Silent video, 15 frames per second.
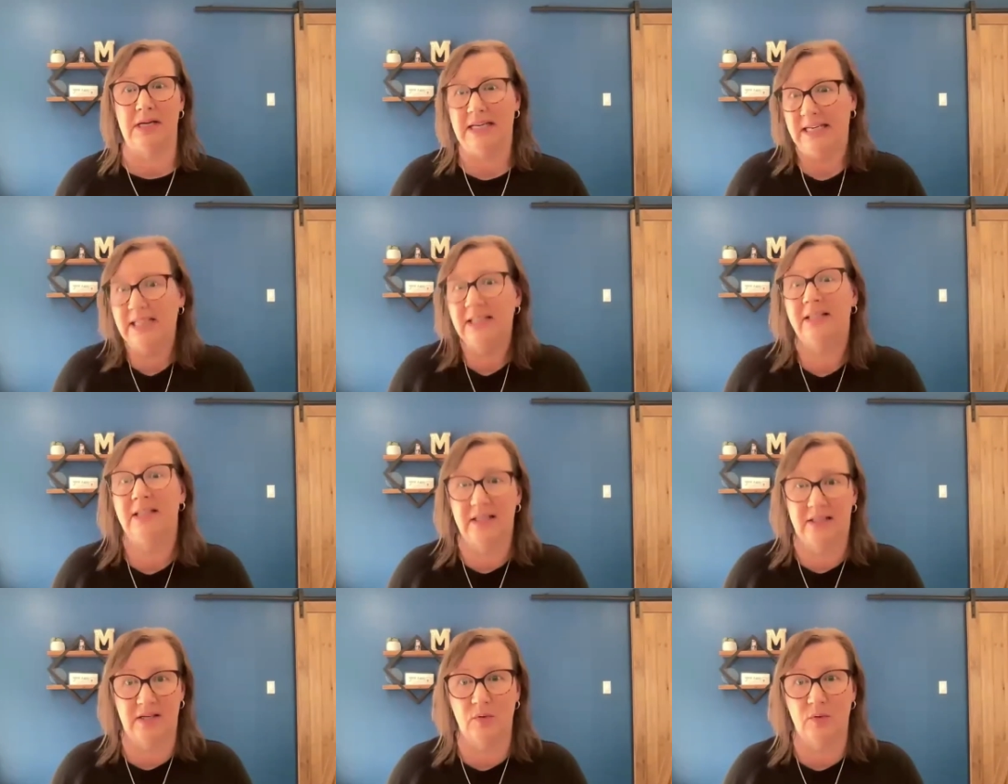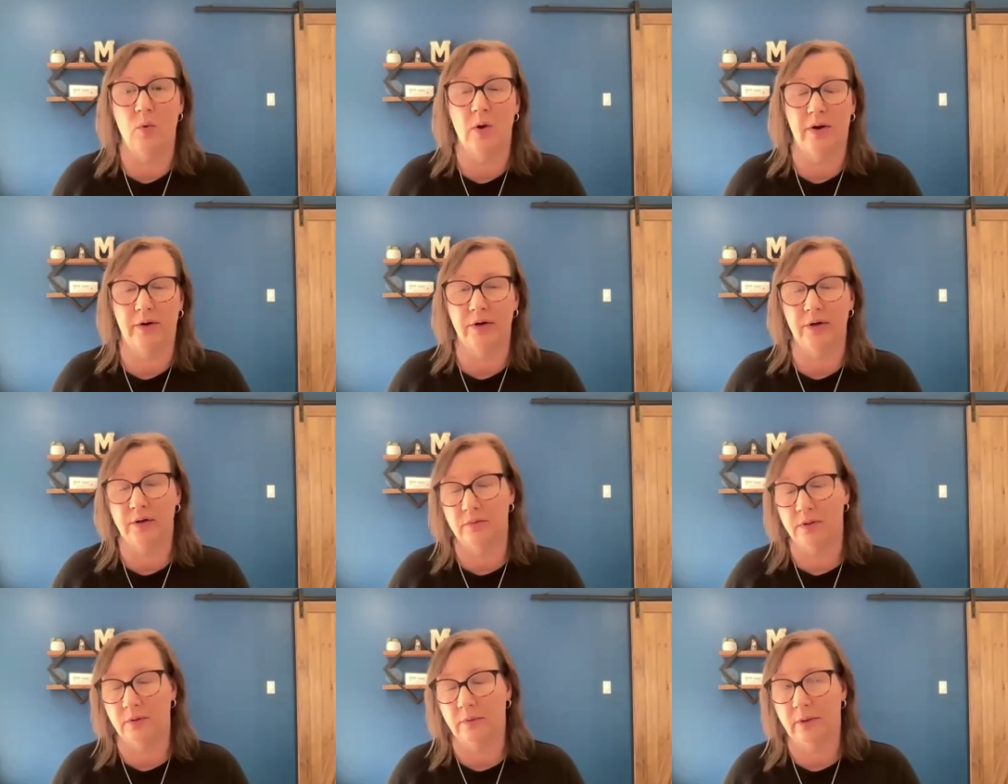need this and what are
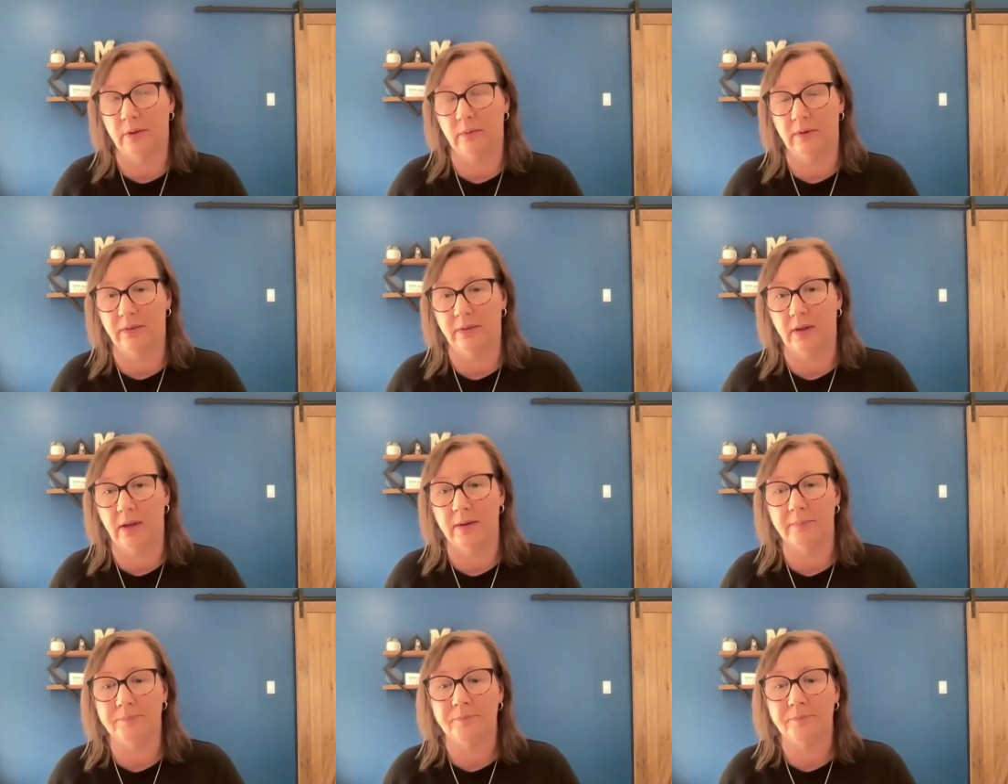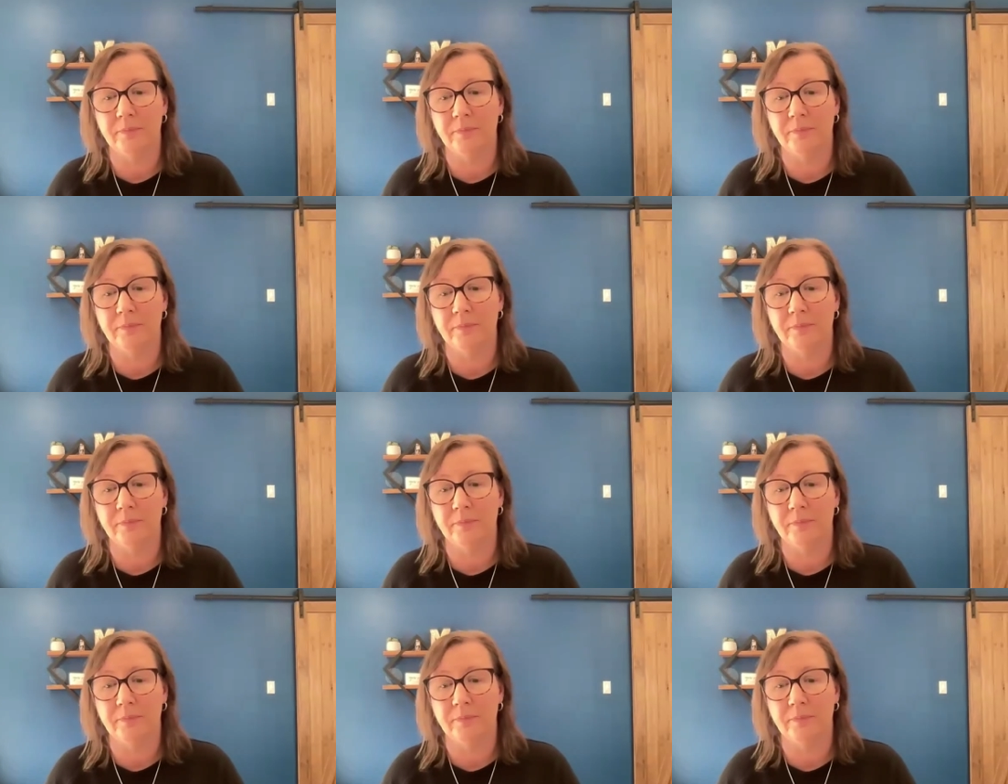you doing with it?